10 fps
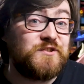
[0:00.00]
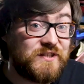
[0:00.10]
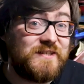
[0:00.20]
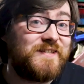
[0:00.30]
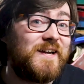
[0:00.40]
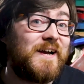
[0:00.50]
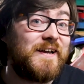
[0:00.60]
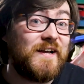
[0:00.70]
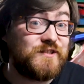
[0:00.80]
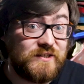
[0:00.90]
a
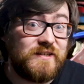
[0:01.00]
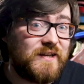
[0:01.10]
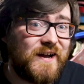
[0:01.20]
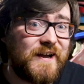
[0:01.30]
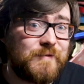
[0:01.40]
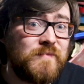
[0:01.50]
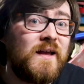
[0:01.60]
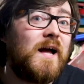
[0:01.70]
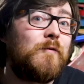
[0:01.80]
GTI a GTI,